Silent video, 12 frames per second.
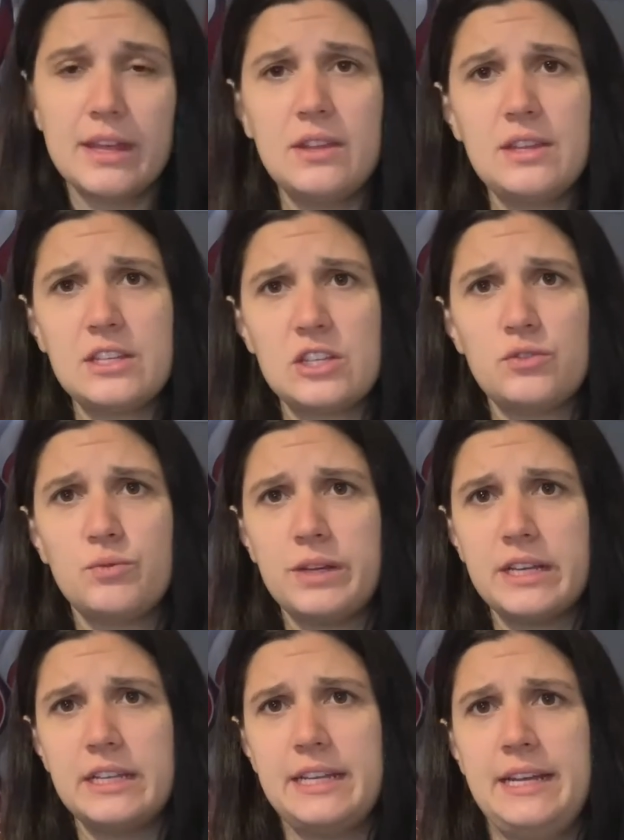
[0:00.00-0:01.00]
This is
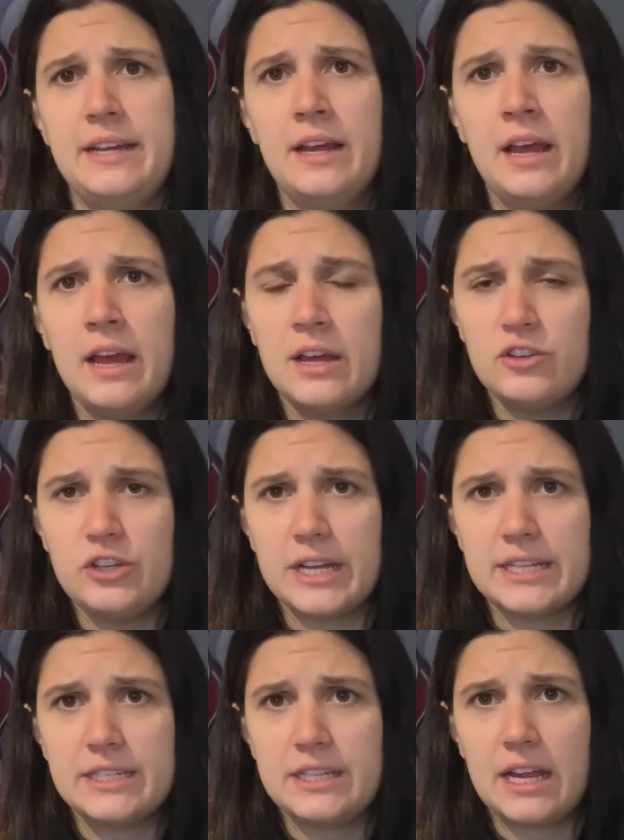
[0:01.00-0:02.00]
really
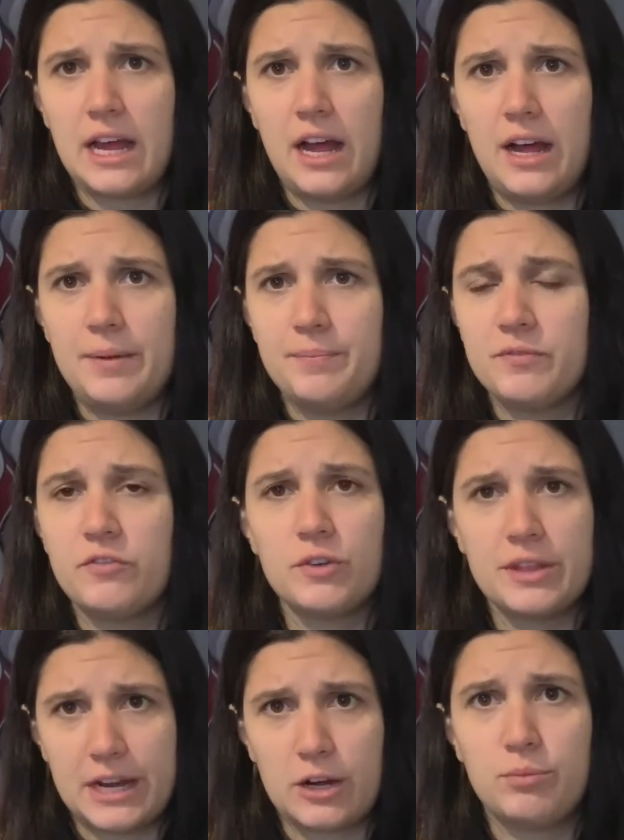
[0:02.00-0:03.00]
just
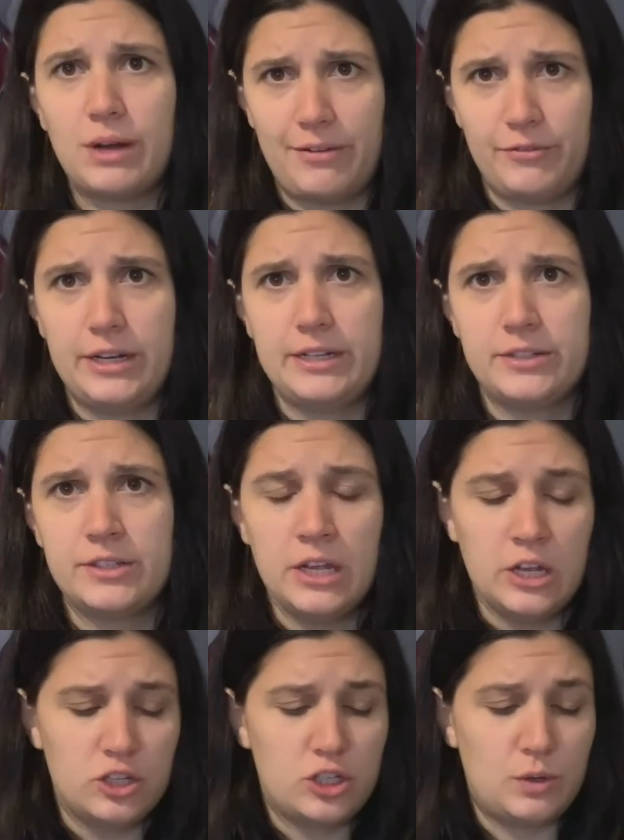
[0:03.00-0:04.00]
for their preference.
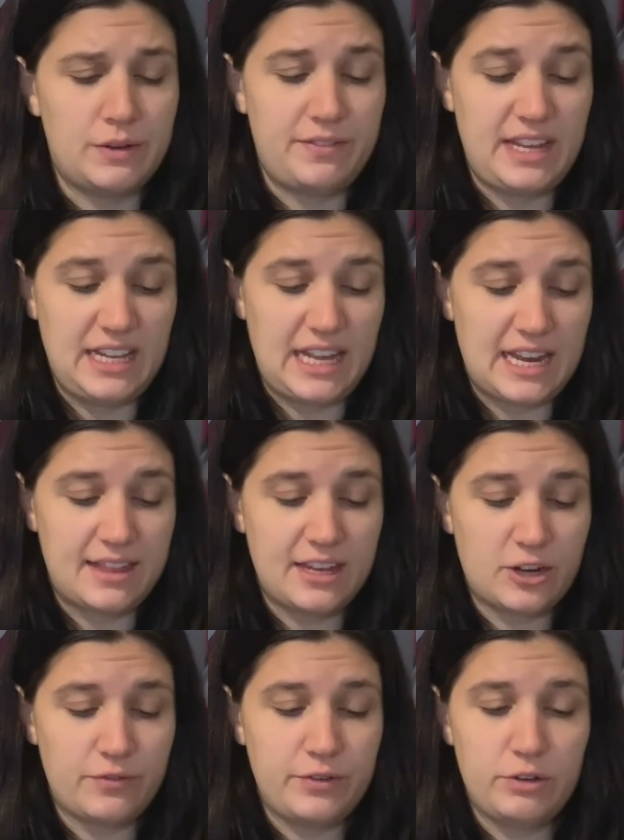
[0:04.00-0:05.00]
So if they like
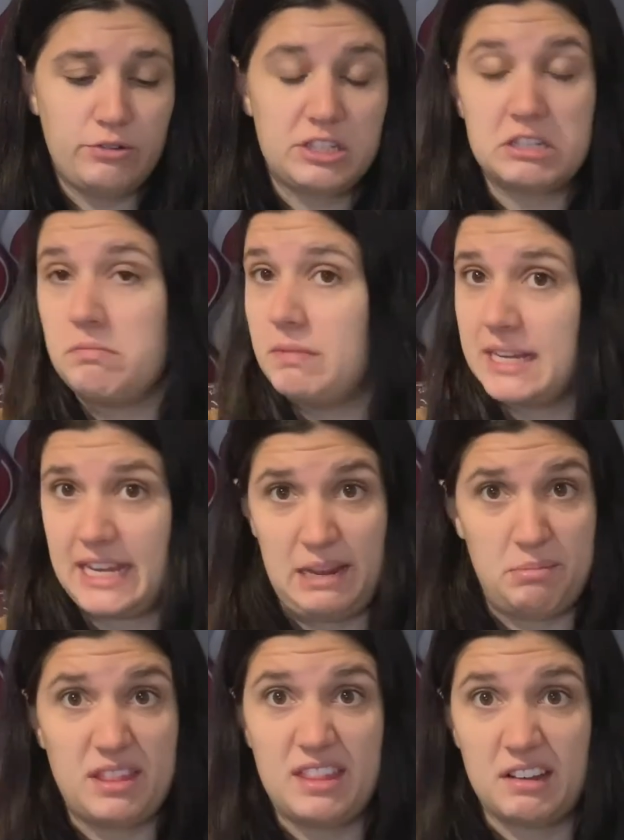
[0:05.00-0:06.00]
thicker foods,
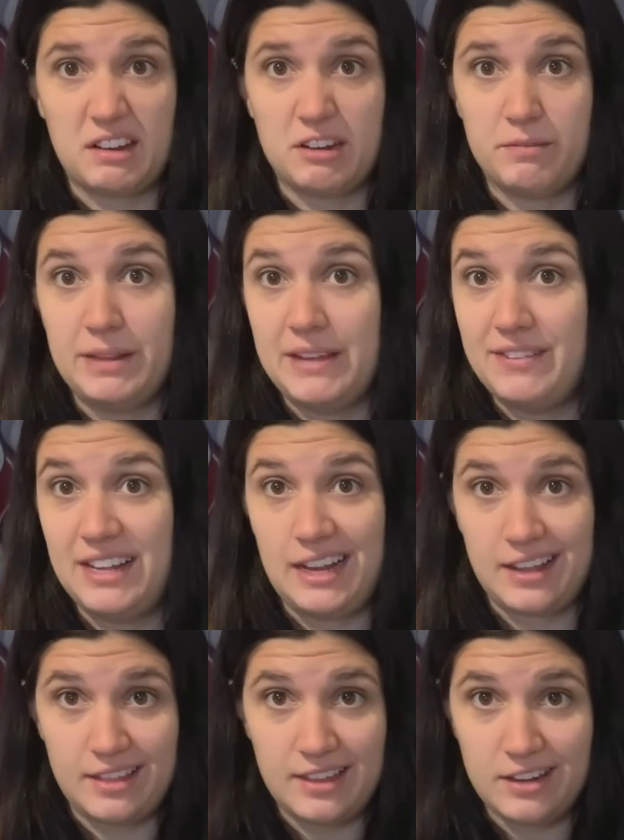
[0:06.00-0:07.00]
keep it thicker. If they
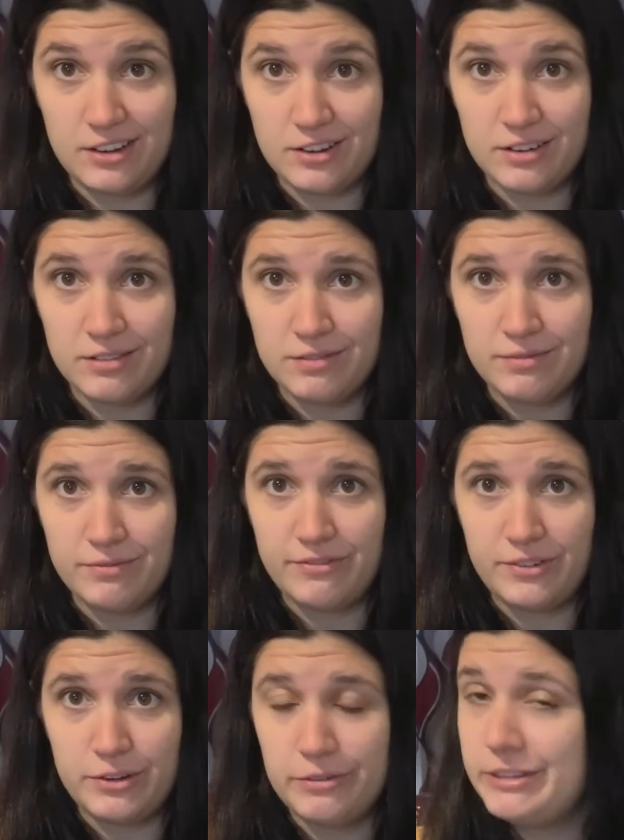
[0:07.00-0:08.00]
like thinner
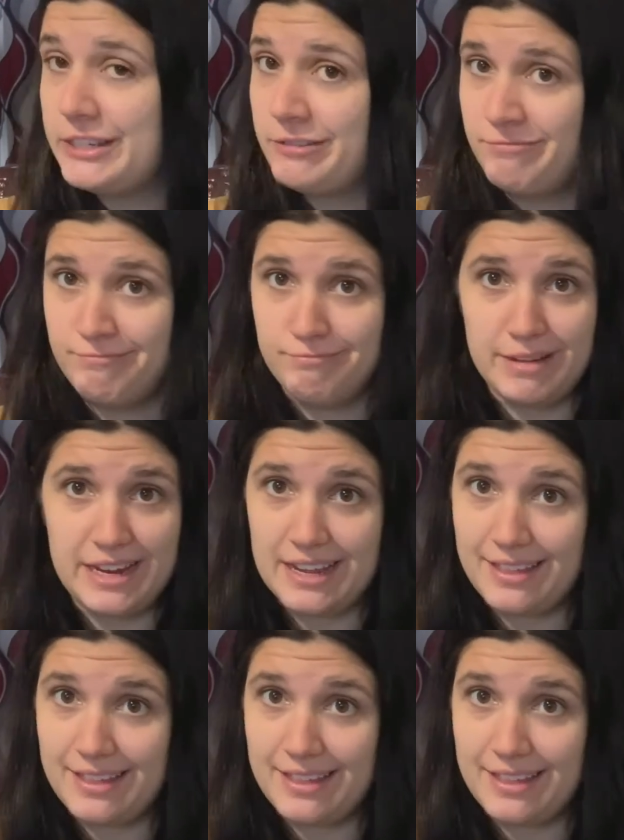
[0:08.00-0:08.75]
foods, make